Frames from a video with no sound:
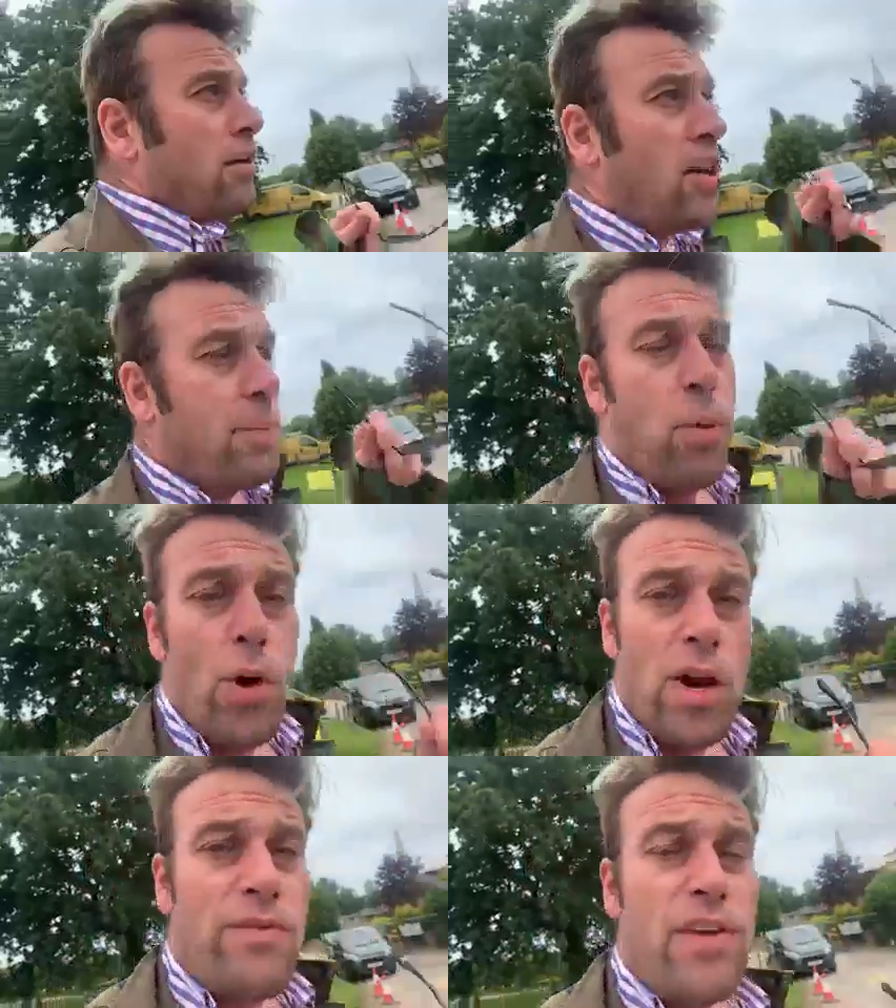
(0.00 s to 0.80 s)
So the
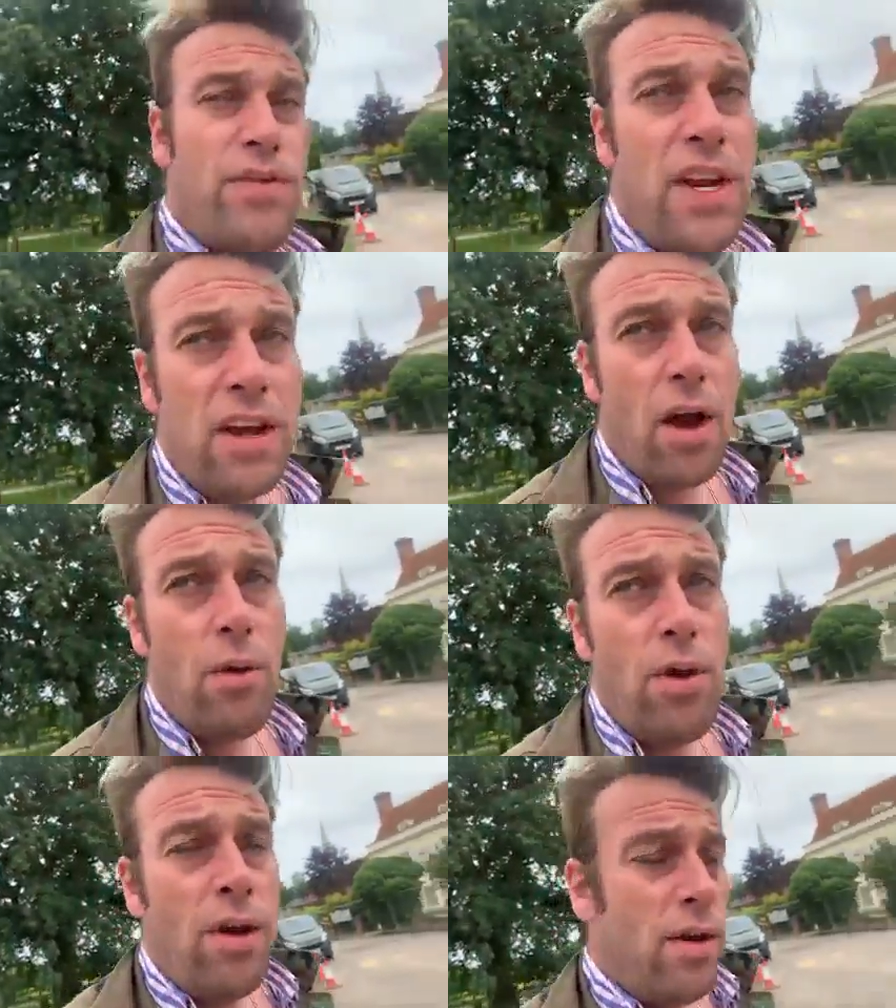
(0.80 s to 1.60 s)
point of this
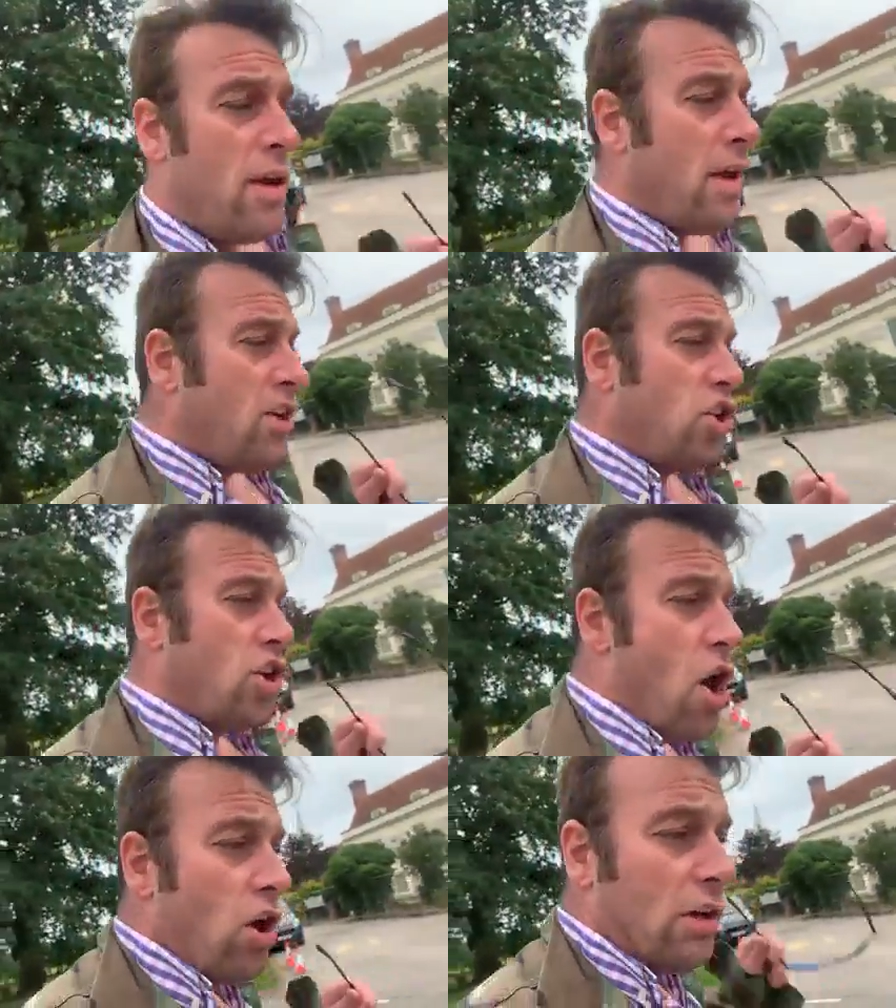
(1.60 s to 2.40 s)
video is you
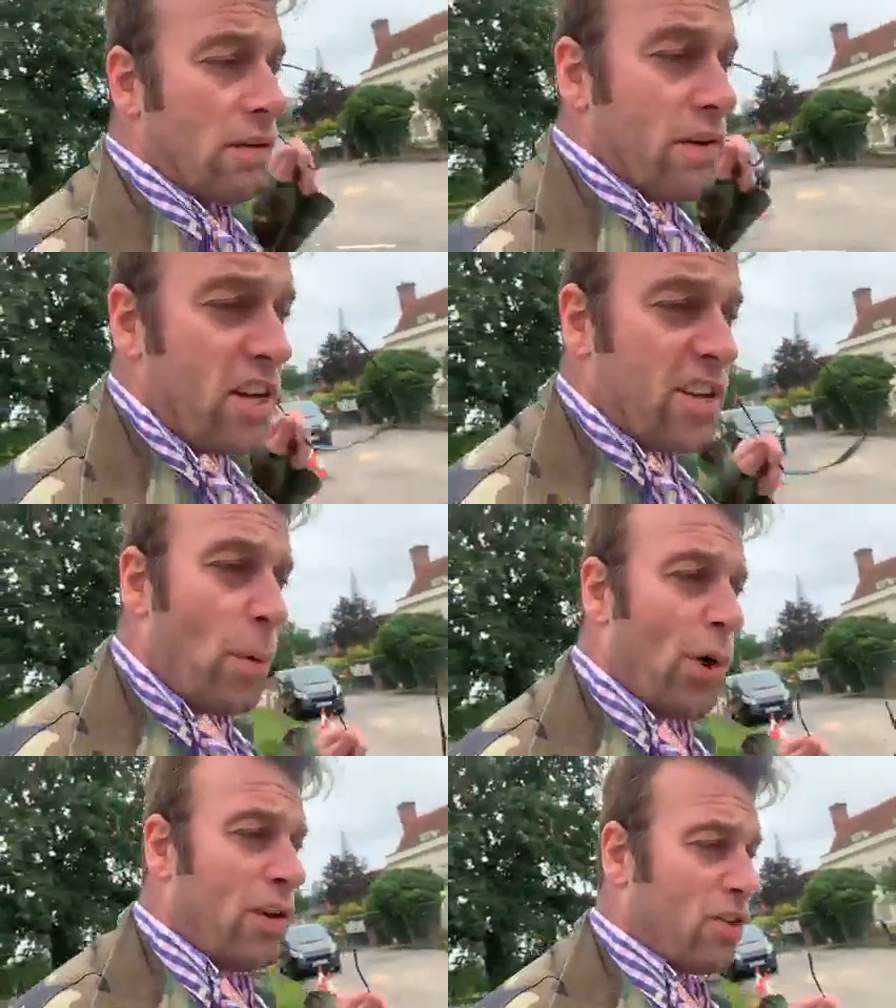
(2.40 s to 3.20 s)
can't give any
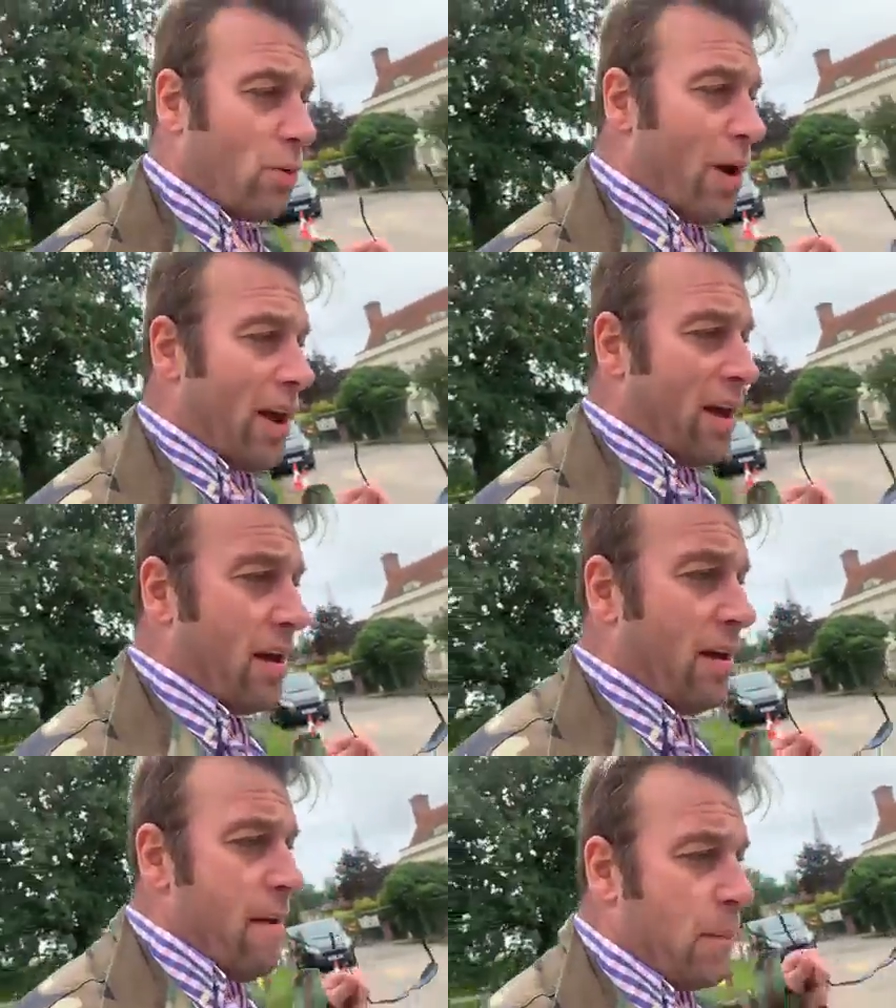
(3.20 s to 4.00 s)
spoilers away
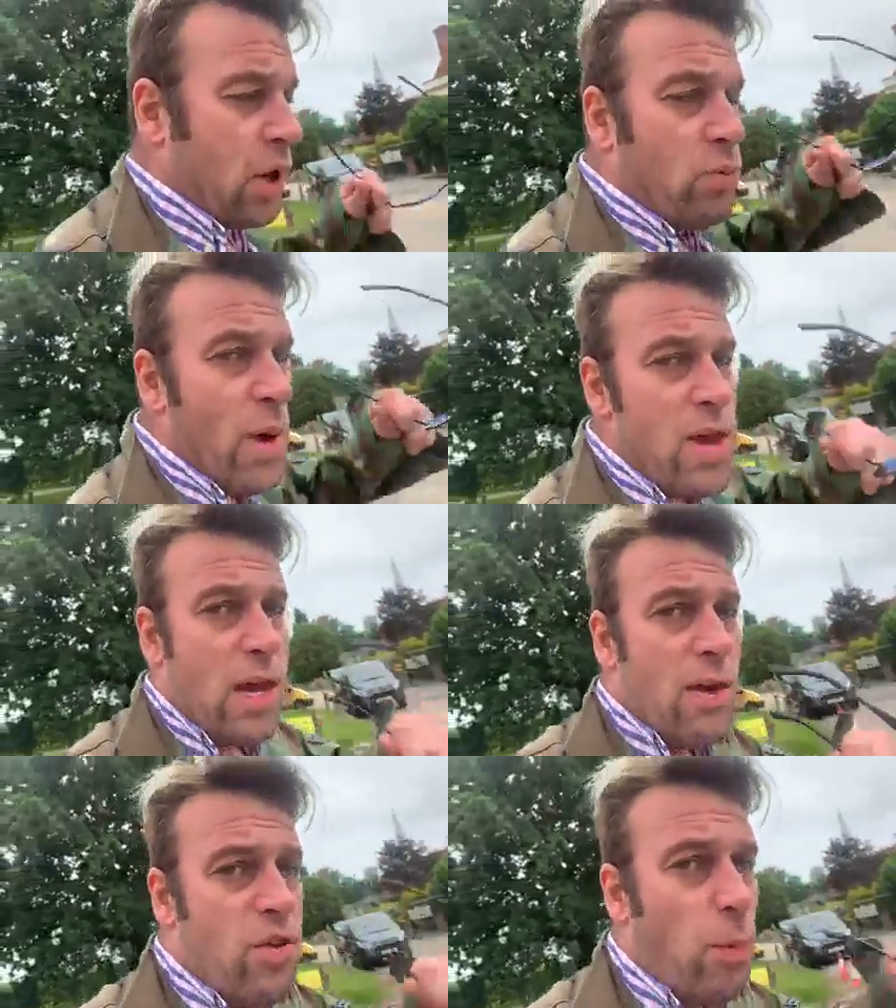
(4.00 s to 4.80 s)
because when you
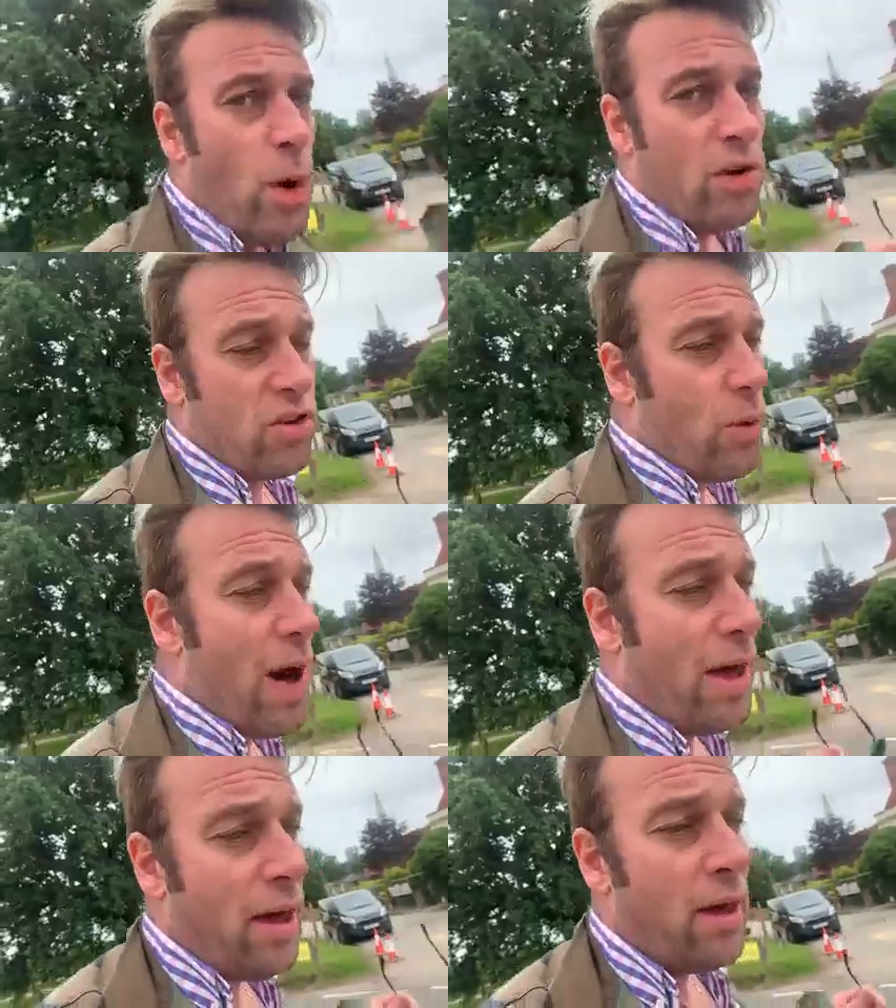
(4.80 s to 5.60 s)
give spoilers
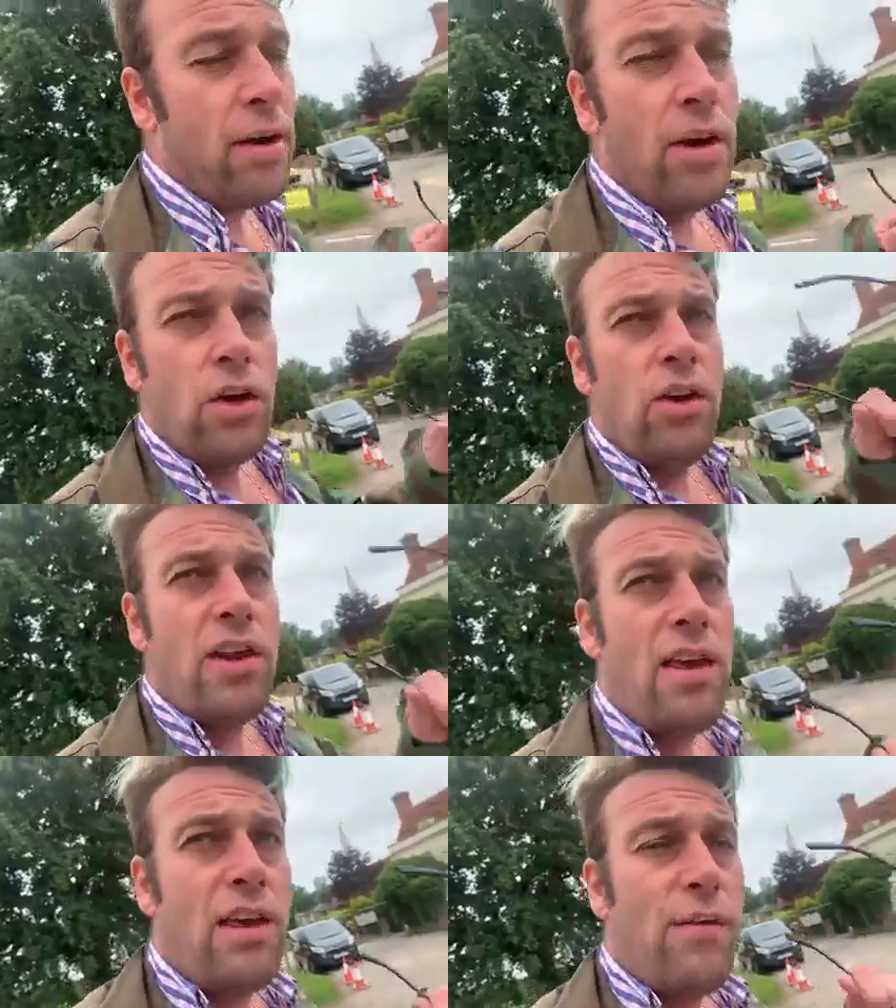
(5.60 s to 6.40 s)
away, you
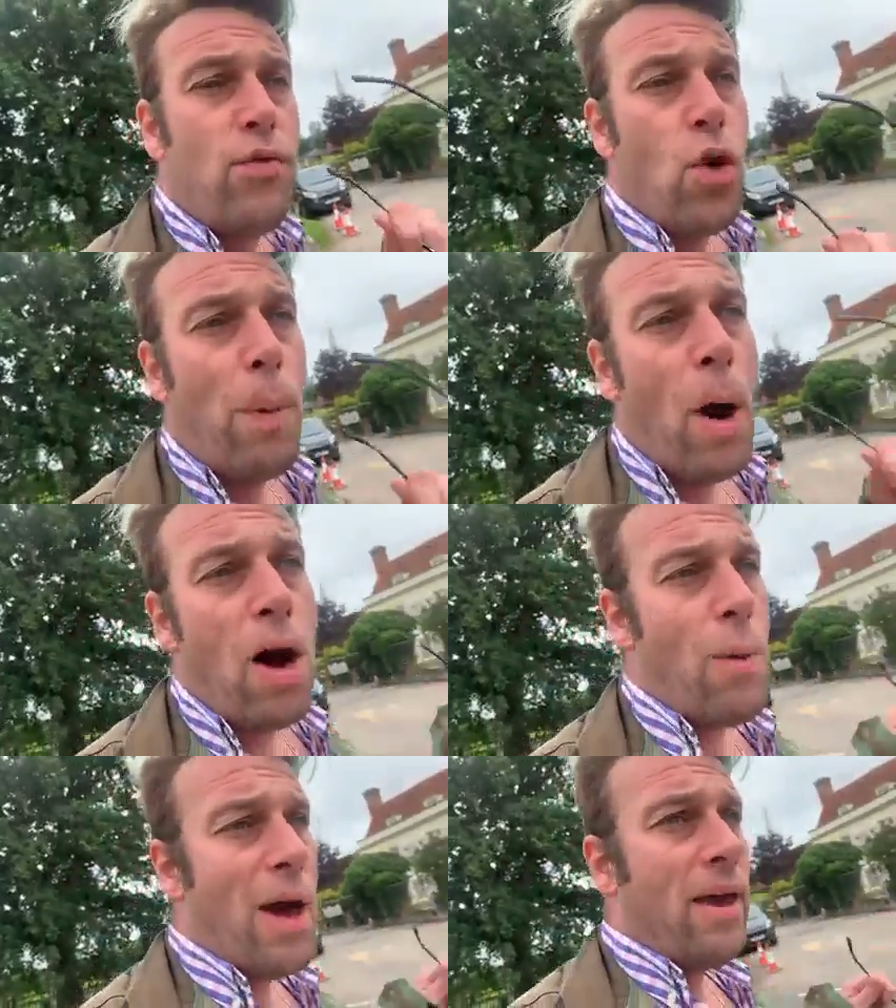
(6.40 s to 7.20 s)
then give your
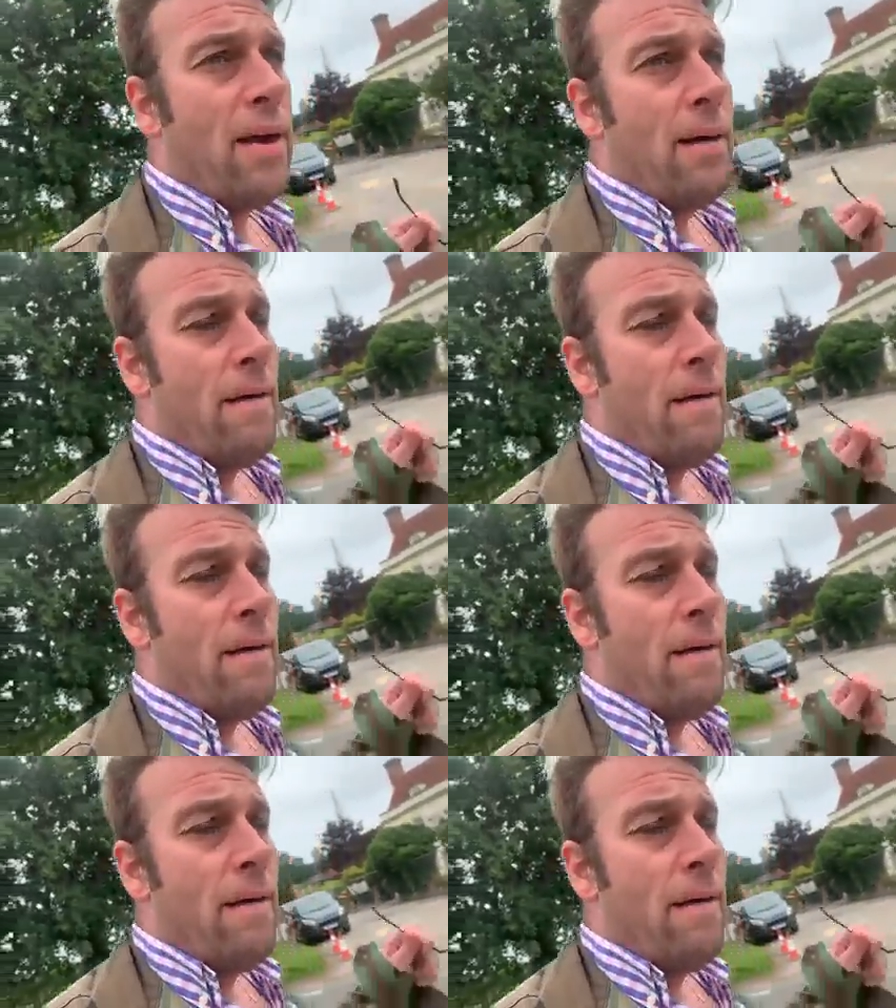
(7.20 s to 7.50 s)
part away.